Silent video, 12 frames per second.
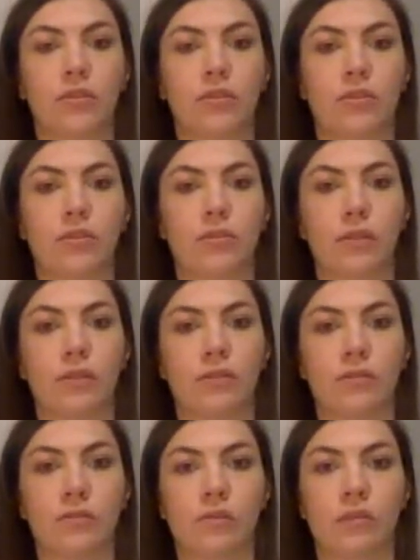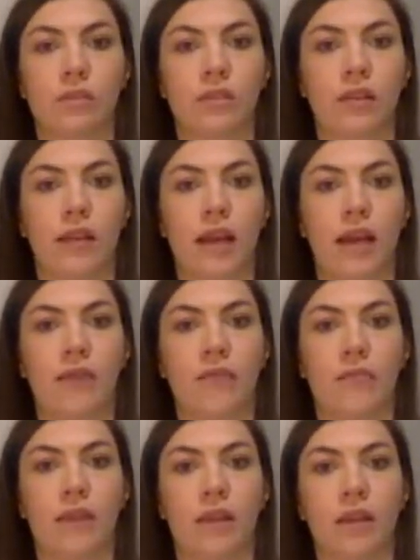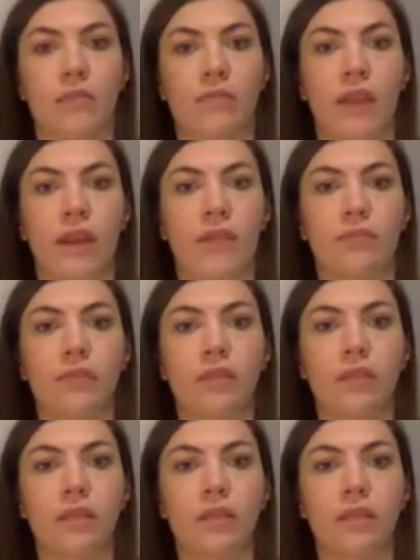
2 muscles. So have a wiggle around.